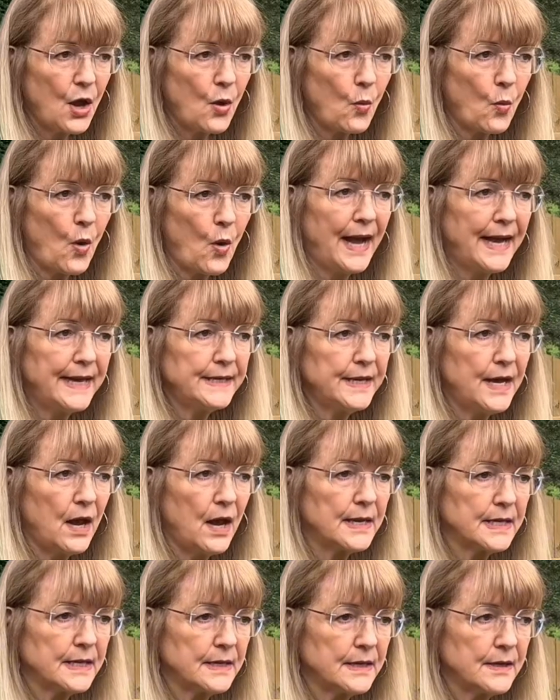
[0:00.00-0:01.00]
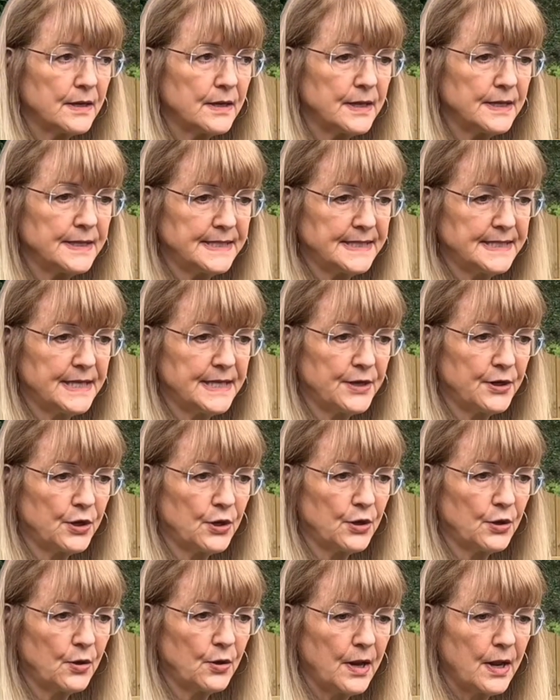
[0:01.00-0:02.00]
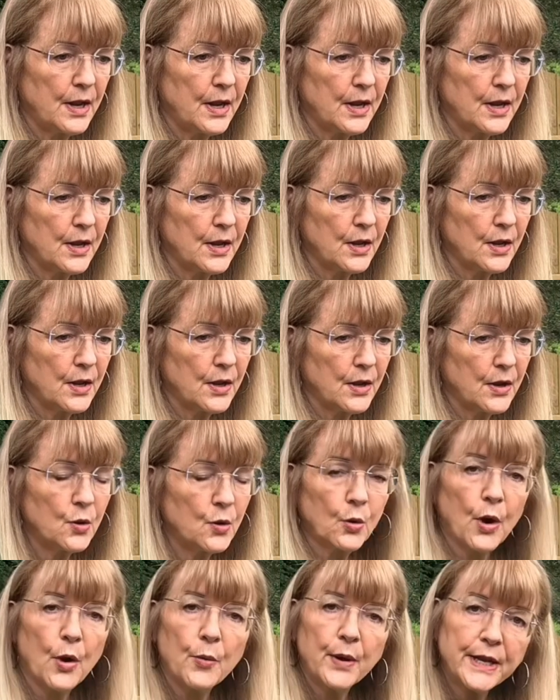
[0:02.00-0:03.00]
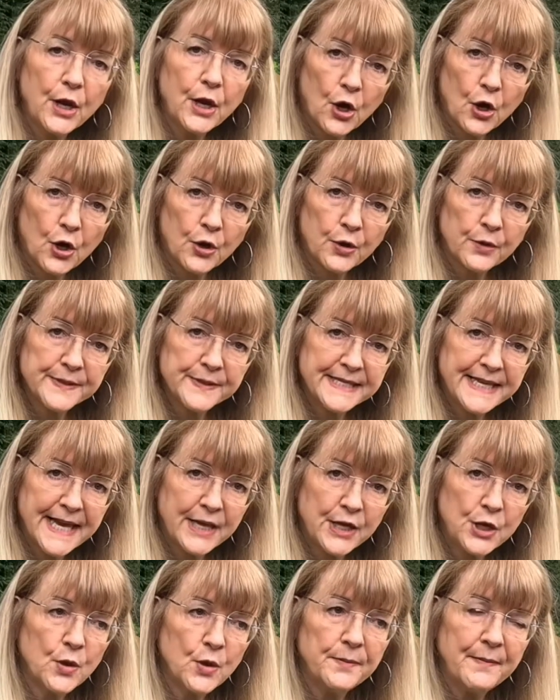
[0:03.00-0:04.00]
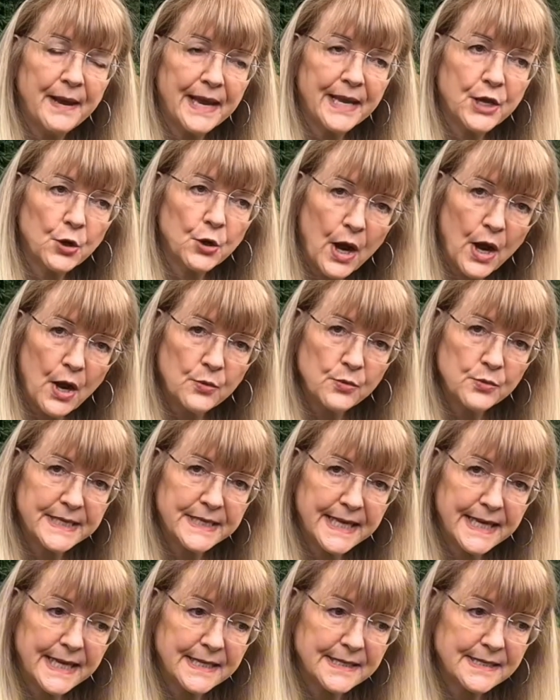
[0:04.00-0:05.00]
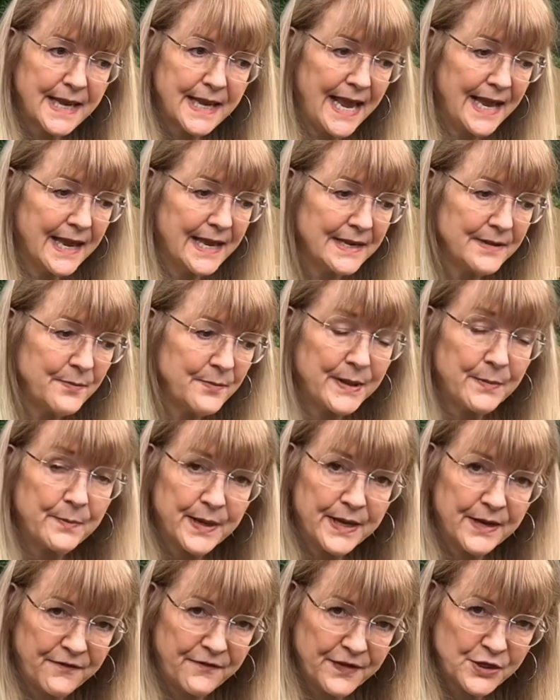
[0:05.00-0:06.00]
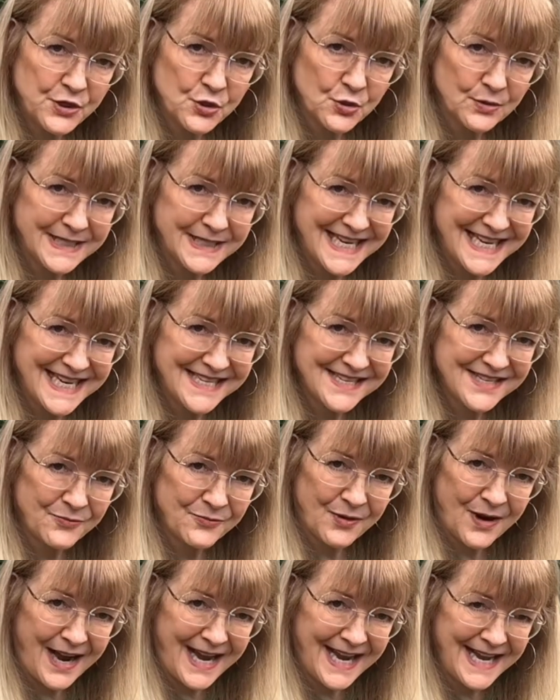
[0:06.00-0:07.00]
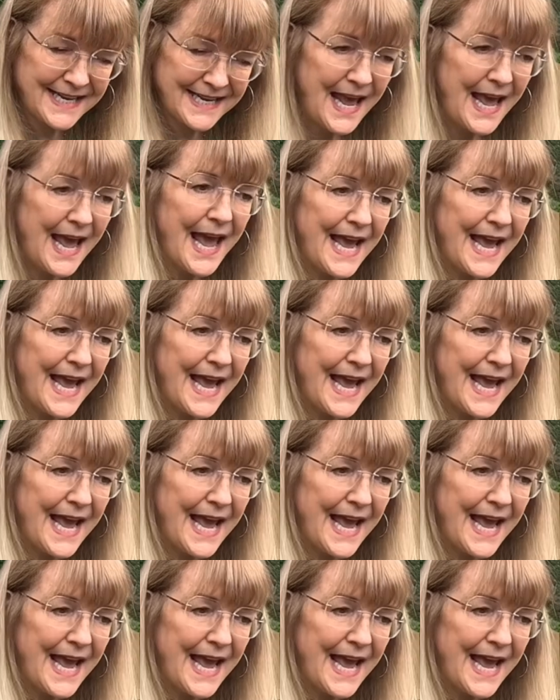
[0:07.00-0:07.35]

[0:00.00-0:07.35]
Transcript: why not consider growing herbs that you can make your own teas and be beneficial teas, right?